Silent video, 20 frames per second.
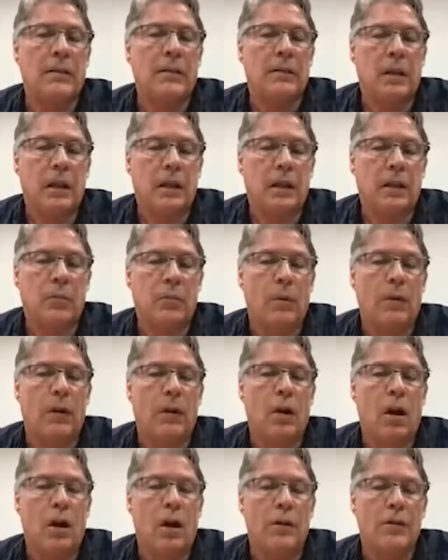likely when the
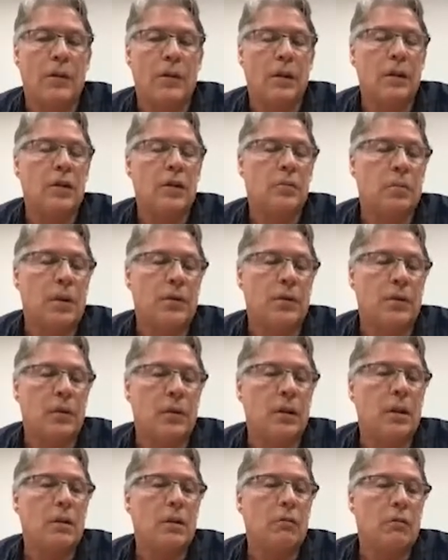cause is present
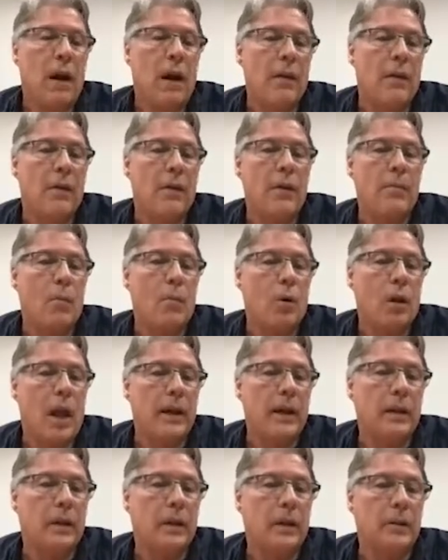rather than more
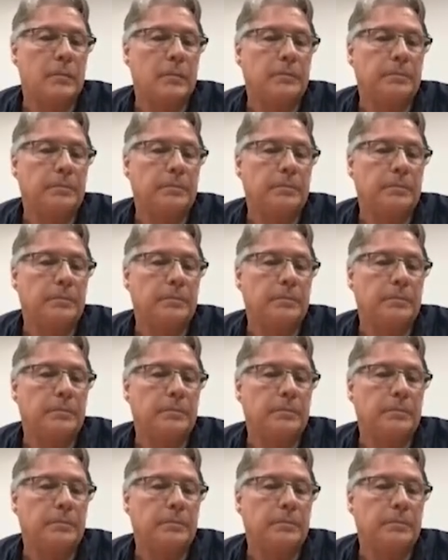likely.